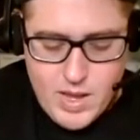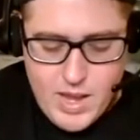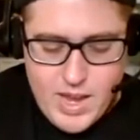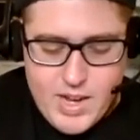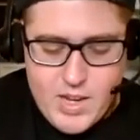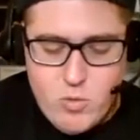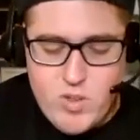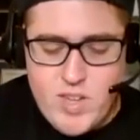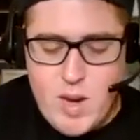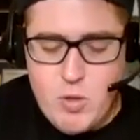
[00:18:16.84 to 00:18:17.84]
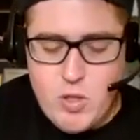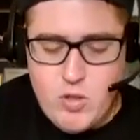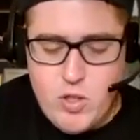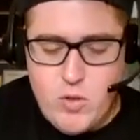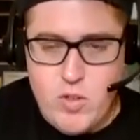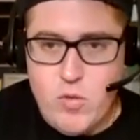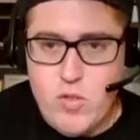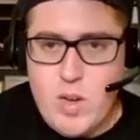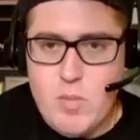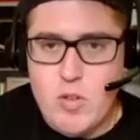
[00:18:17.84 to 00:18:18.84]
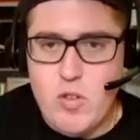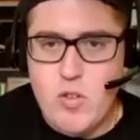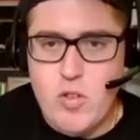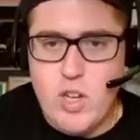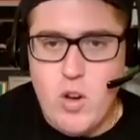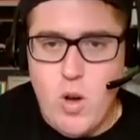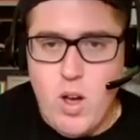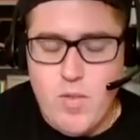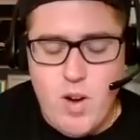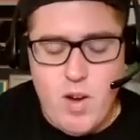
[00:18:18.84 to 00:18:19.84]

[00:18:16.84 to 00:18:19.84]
And his receptions too. His receptions usually go off around